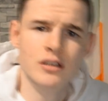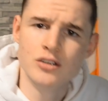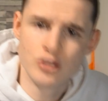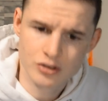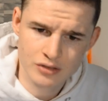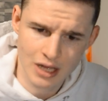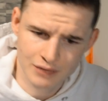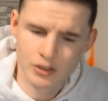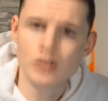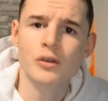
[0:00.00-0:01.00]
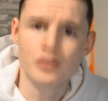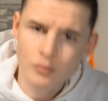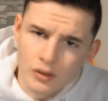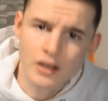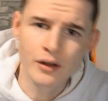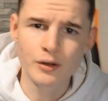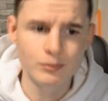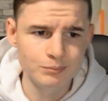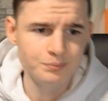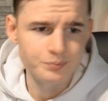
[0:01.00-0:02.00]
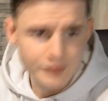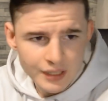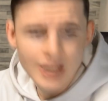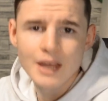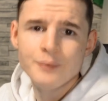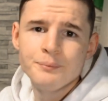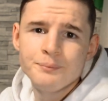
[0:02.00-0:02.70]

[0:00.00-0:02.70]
you just have a good year. Yeah,